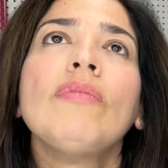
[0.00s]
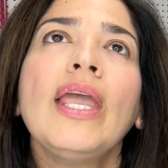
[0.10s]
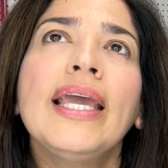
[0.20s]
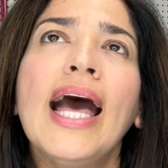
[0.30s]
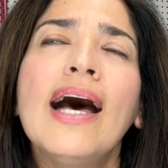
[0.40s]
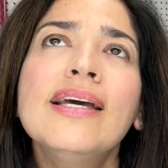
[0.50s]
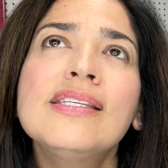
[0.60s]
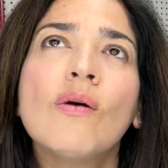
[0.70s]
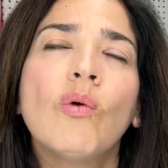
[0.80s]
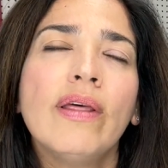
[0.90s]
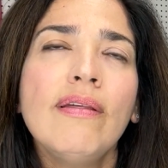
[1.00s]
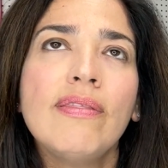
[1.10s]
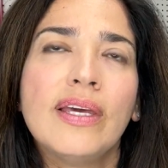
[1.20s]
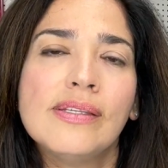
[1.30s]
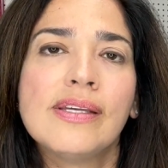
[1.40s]
Guys, one of the
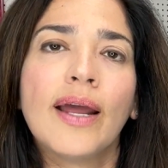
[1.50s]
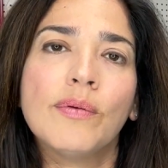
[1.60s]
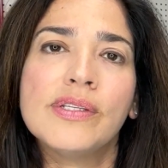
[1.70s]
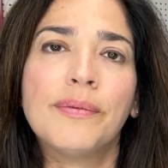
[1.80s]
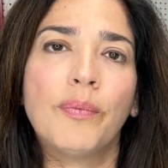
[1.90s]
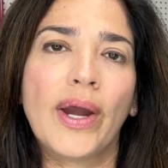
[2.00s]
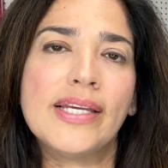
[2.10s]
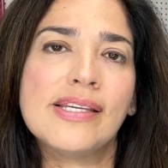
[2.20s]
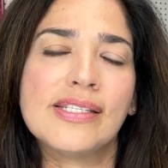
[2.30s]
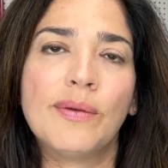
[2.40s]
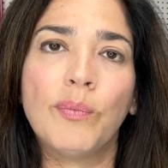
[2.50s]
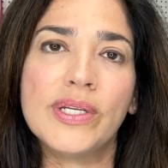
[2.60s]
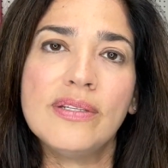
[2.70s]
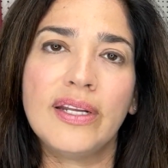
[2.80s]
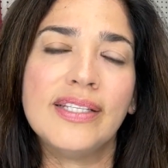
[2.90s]
things that I was surprised that
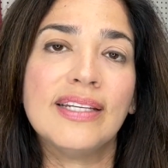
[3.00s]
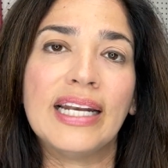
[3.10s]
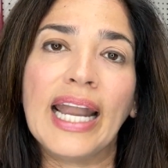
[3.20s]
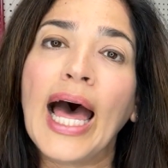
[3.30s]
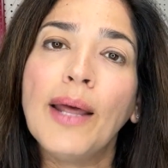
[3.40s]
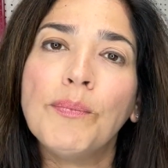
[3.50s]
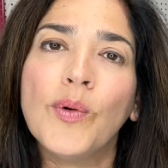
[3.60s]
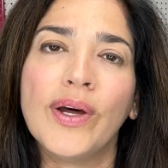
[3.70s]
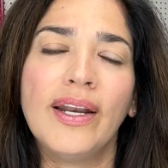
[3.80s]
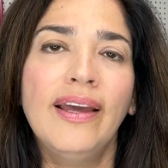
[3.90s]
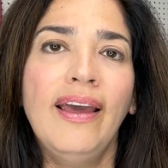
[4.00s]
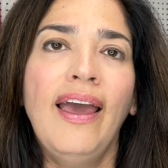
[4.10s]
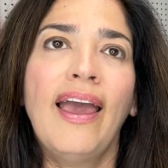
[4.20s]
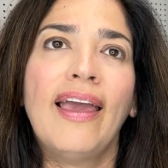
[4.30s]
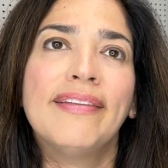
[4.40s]
Simplicity did not put
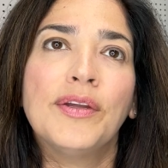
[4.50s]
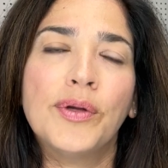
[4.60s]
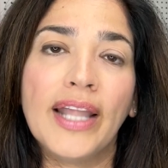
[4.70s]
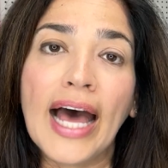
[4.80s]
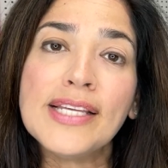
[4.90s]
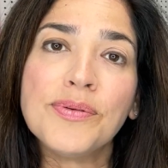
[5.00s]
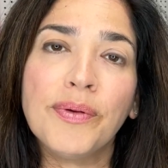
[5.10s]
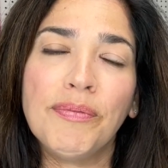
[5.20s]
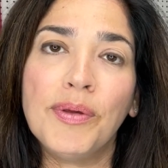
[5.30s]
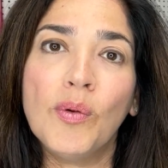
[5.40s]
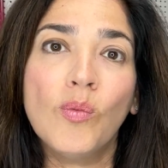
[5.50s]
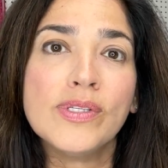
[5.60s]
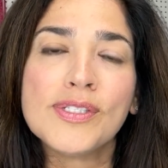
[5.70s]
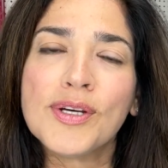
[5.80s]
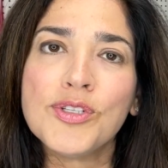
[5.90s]
in their last review
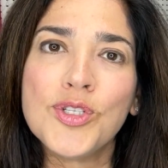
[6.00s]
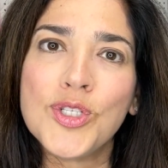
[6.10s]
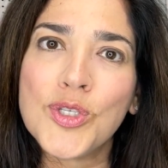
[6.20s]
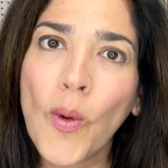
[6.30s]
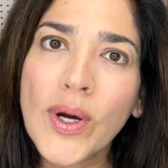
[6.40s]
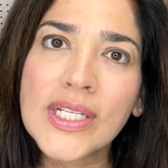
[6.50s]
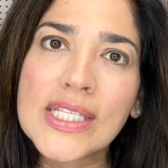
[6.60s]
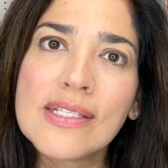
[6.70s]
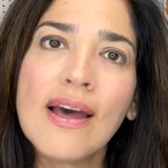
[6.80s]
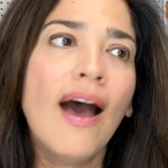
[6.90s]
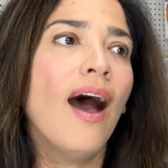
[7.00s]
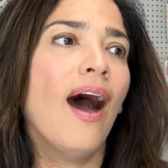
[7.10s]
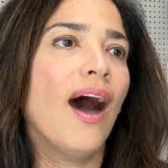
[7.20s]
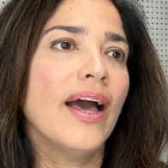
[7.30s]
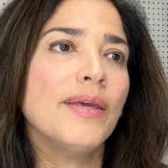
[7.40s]
was shorts.
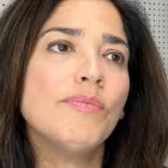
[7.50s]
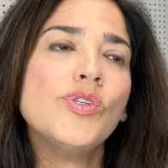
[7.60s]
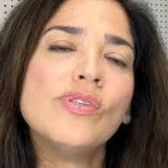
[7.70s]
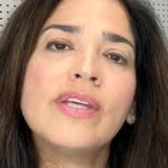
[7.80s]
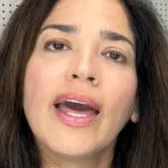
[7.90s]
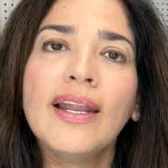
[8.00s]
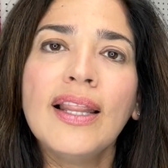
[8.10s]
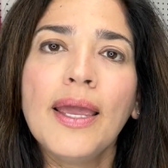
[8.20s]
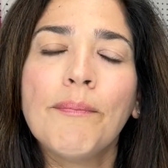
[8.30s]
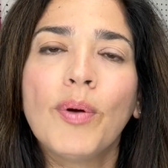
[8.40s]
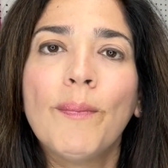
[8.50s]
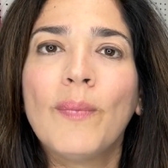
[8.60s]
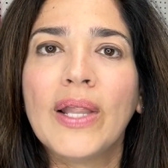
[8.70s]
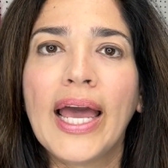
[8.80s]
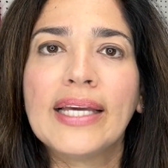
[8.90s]
I am just kind of like
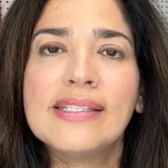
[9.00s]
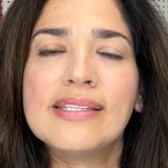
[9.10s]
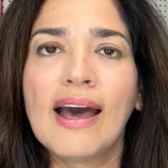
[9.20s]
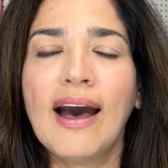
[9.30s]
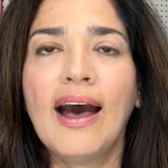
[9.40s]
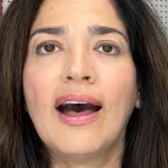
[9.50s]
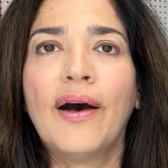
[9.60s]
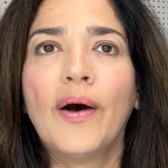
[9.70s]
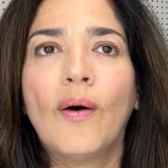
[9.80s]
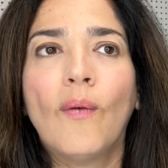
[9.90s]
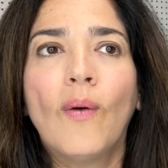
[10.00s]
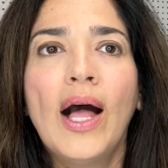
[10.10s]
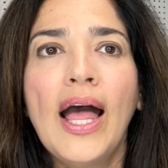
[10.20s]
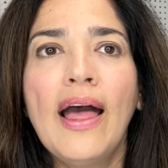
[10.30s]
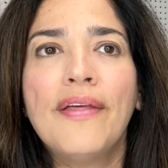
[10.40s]
perplexed how
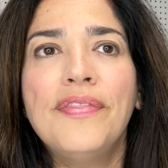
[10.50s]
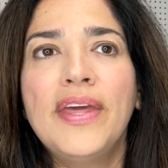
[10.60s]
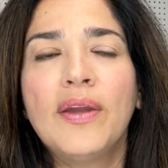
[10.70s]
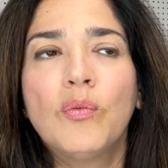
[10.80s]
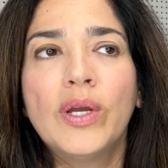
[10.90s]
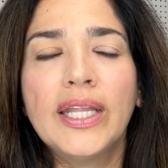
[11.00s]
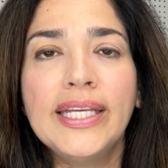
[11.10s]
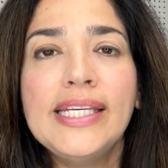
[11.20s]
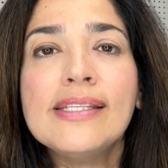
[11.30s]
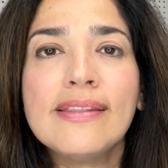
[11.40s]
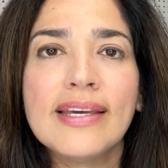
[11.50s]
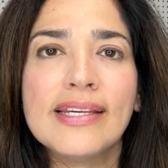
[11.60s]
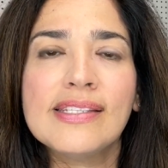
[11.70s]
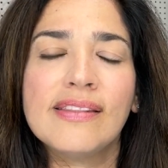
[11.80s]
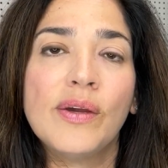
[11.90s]
they released
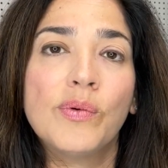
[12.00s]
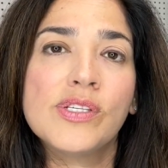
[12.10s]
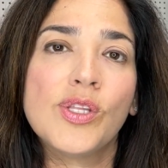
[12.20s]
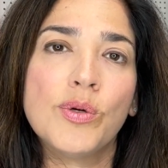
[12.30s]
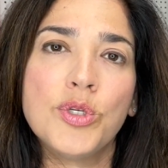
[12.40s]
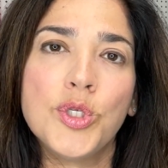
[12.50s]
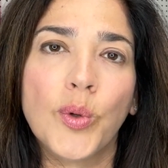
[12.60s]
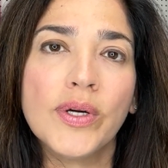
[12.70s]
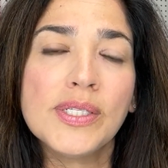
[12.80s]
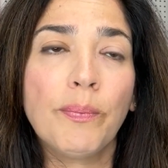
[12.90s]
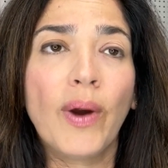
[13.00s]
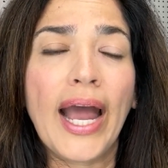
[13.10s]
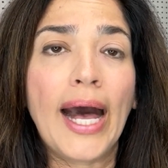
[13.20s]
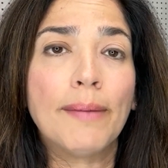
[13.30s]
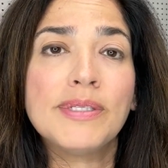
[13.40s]
this and there was no shorts.
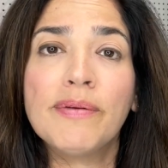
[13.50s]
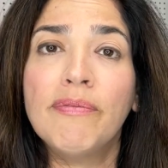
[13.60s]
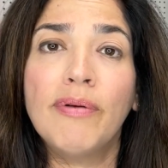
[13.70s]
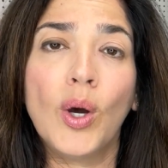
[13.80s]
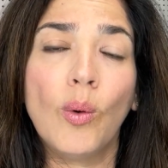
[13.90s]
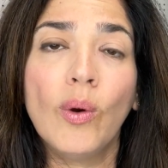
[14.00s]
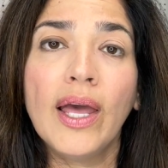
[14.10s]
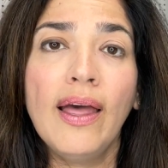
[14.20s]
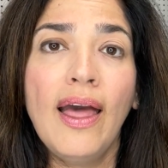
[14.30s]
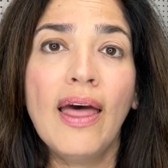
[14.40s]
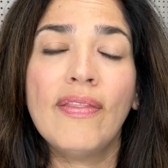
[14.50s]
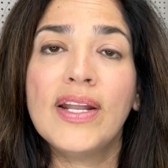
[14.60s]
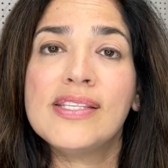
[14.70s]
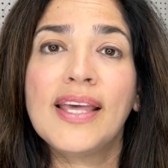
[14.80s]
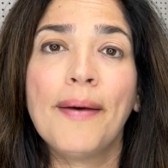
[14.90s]
Perhaps a Vogue
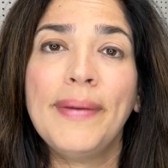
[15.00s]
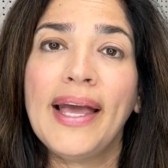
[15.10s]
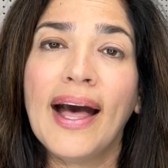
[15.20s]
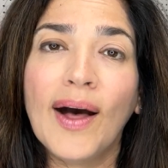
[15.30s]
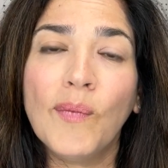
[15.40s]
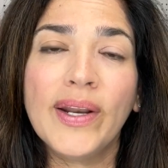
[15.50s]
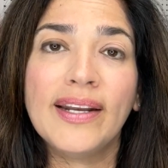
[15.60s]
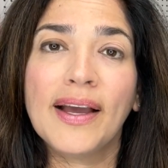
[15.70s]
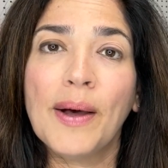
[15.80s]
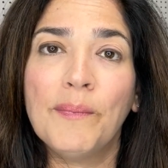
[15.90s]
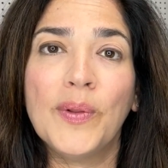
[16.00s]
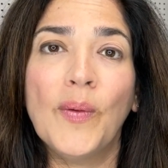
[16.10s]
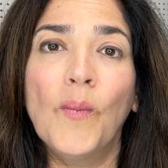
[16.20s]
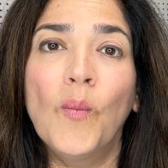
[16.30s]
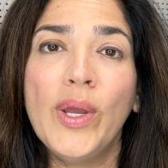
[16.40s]
that is coming out in a
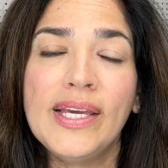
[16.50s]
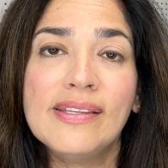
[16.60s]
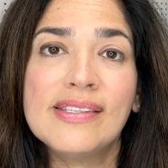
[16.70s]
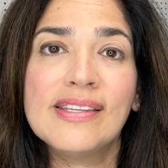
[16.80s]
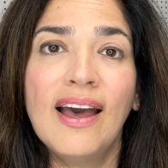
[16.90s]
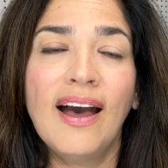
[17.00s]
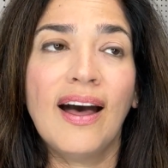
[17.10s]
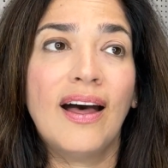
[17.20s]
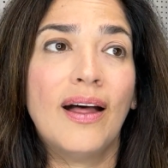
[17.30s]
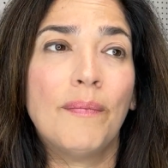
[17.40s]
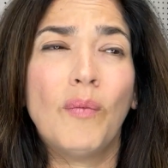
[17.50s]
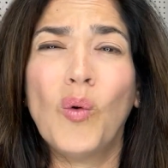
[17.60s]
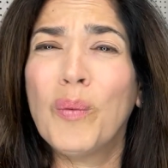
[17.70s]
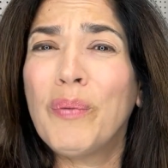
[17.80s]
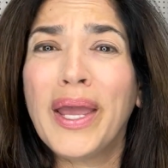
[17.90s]
couple of weeks
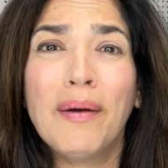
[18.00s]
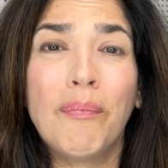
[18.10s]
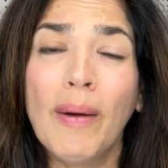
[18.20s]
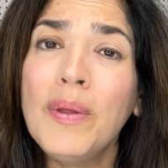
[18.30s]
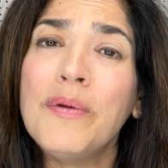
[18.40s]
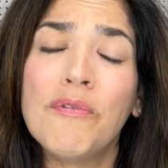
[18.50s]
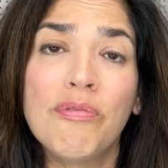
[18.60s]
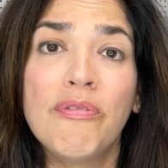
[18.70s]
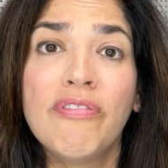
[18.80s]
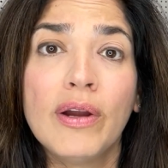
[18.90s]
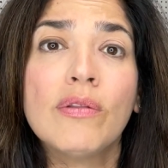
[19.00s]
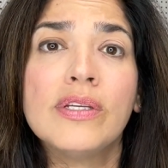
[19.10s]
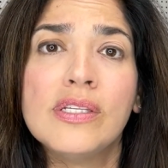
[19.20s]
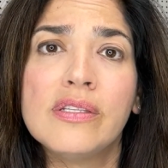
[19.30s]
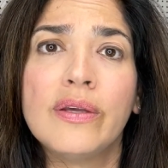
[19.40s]
or probably
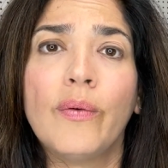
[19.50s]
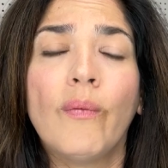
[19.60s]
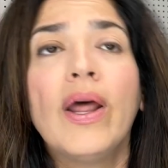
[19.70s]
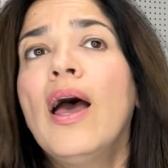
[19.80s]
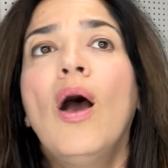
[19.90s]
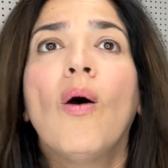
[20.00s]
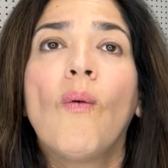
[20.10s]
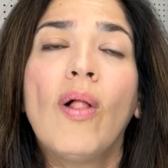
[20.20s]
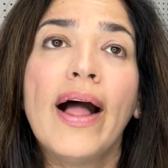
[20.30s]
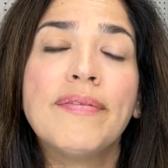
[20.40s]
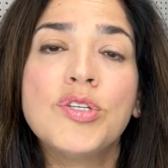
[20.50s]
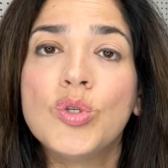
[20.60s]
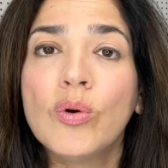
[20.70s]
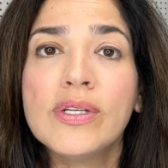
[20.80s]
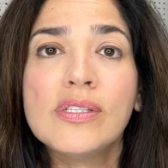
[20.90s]
fairly soon will have
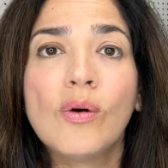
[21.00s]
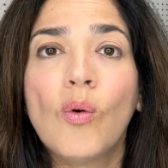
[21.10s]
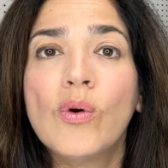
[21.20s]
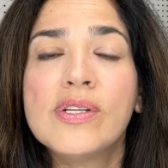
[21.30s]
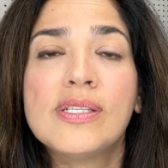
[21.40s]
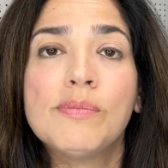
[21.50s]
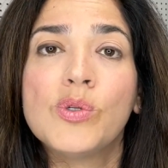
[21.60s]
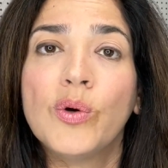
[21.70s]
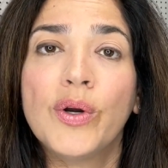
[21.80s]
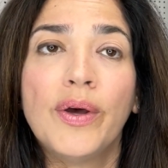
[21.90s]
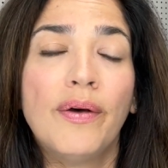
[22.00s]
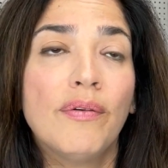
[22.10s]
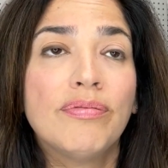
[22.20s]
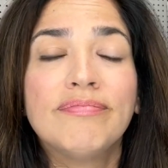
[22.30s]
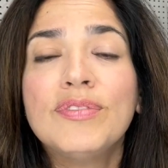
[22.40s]
shorts or some sort
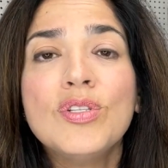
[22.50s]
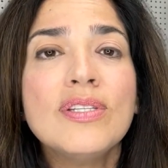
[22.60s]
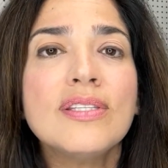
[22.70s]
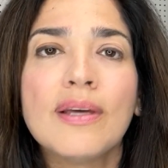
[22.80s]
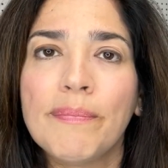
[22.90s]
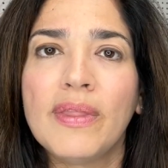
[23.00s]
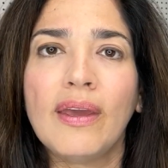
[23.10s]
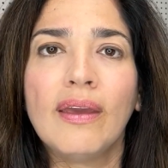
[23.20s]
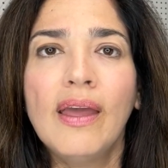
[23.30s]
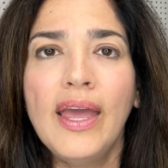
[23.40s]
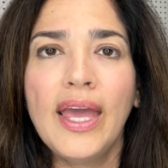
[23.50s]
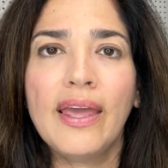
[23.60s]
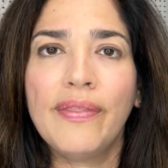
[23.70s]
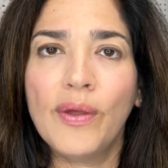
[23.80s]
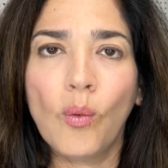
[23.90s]
of just something
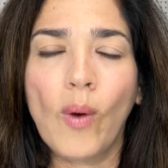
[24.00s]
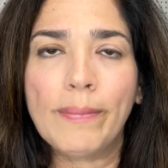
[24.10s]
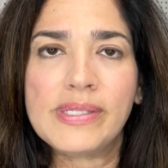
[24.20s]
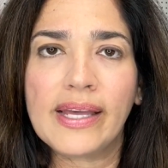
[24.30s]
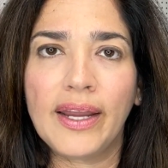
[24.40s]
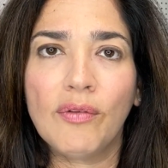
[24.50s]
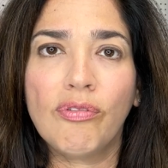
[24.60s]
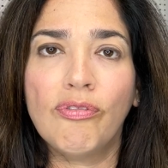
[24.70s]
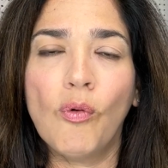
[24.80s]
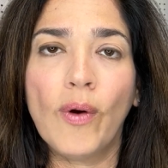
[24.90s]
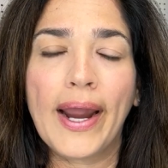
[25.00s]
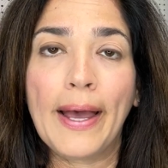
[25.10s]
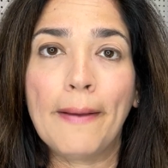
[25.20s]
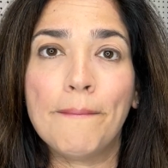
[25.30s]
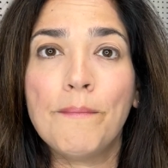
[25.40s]
in their website for
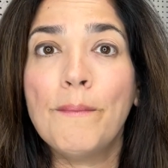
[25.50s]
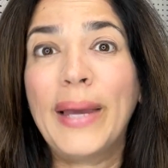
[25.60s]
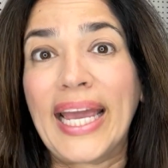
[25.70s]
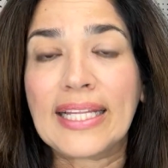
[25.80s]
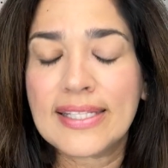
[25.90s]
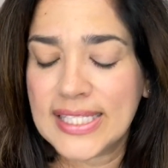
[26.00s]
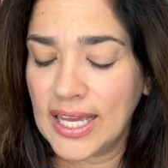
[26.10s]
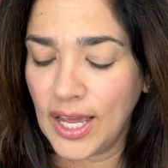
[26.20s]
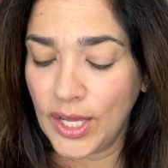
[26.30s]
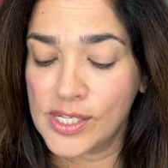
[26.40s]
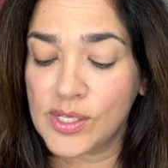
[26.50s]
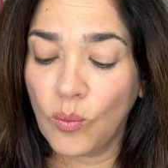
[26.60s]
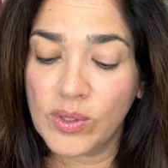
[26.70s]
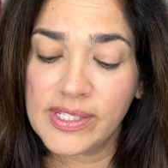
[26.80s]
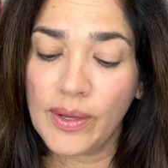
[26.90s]
pants. So
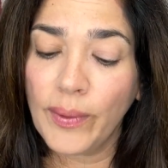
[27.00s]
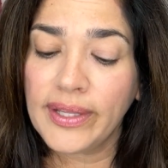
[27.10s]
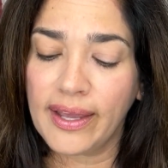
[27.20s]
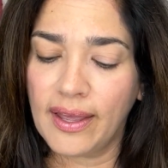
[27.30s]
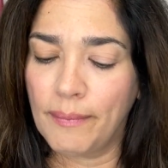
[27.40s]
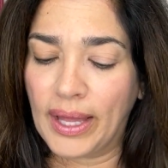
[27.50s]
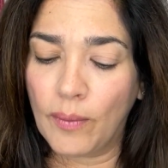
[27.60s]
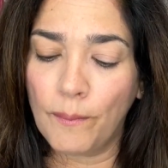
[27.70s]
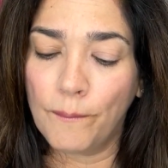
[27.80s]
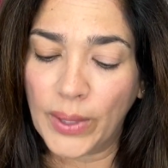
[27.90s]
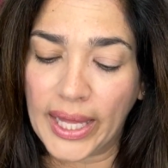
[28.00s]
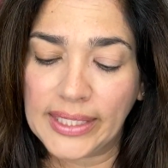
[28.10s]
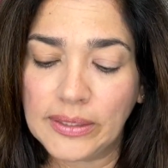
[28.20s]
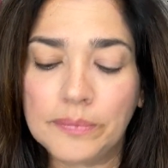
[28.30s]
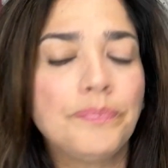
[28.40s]
we'll see what they come out. But